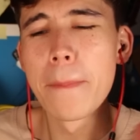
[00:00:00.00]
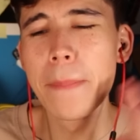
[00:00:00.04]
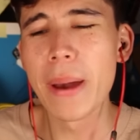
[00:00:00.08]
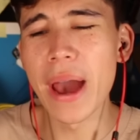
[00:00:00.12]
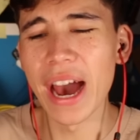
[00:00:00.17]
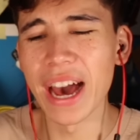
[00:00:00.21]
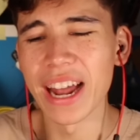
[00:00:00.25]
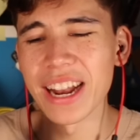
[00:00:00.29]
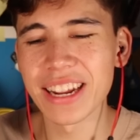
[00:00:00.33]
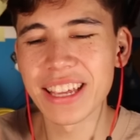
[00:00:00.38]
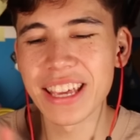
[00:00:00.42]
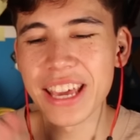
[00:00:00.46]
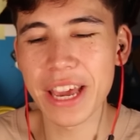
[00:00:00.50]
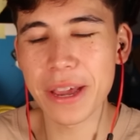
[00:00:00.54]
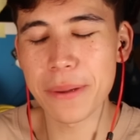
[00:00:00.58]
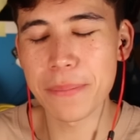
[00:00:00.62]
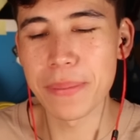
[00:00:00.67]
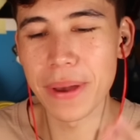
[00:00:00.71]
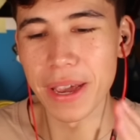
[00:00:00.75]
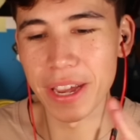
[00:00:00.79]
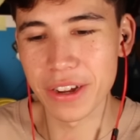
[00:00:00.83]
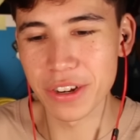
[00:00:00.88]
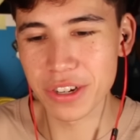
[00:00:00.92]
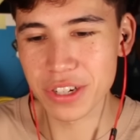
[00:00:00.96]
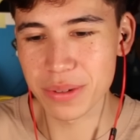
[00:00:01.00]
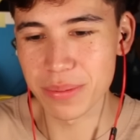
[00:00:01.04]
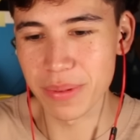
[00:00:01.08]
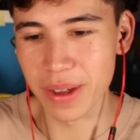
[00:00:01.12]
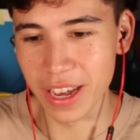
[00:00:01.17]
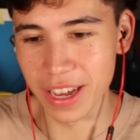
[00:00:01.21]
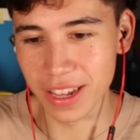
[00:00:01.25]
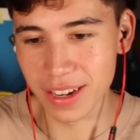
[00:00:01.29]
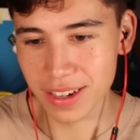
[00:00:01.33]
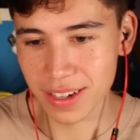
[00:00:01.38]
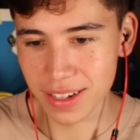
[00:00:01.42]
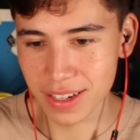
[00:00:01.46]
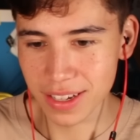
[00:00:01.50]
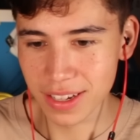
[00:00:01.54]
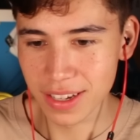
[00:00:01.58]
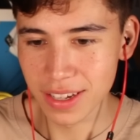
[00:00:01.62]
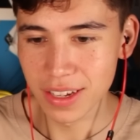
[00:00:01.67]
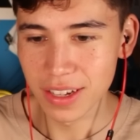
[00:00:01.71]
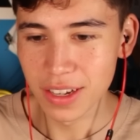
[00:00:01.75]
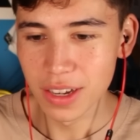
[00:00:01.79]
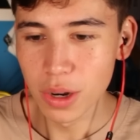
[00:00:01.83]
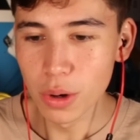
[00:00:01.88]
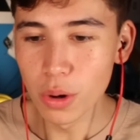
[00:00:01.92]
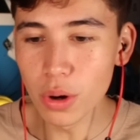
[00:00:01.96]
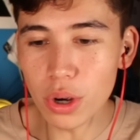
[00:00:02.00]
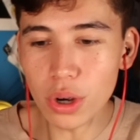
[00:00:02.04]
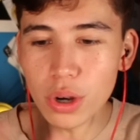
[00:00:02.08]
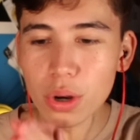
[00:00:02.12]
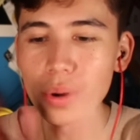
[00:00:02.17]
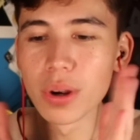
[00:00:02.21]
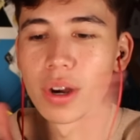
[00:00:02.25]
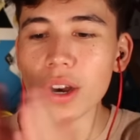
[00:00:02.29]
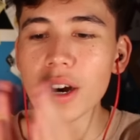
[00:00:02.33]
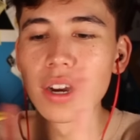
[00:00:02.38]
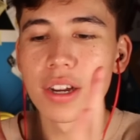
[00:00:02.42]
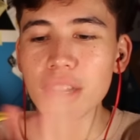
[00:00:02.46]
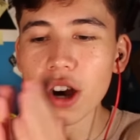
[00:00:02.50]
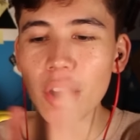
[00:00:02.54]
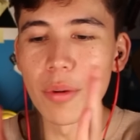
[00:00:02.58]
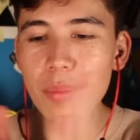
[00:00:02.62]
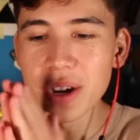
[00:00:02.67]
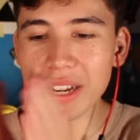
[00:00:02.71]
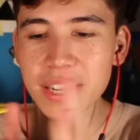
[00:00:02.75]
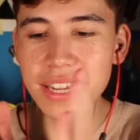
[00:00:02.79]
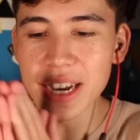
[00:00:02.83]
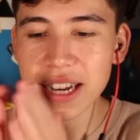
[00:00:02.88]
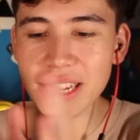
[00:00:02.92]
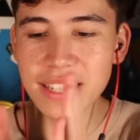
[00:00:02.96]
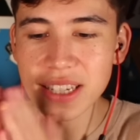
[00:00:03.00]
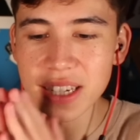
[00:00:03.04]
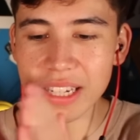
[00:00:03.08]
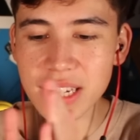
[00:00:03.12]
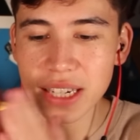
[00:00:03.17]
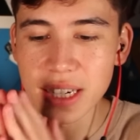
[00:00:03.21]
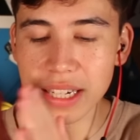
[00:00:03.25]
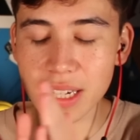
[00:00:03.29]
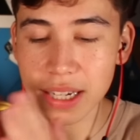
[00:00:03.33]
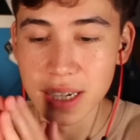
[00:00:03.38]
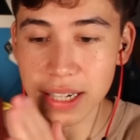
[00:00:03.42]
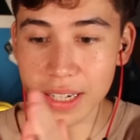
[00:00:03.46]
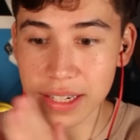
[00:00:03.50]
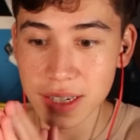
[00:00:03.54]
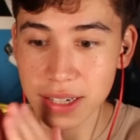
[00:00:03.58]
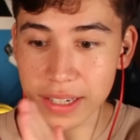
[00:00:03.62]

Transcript: Patty cake baker's van. Woo! Go Mackenzie!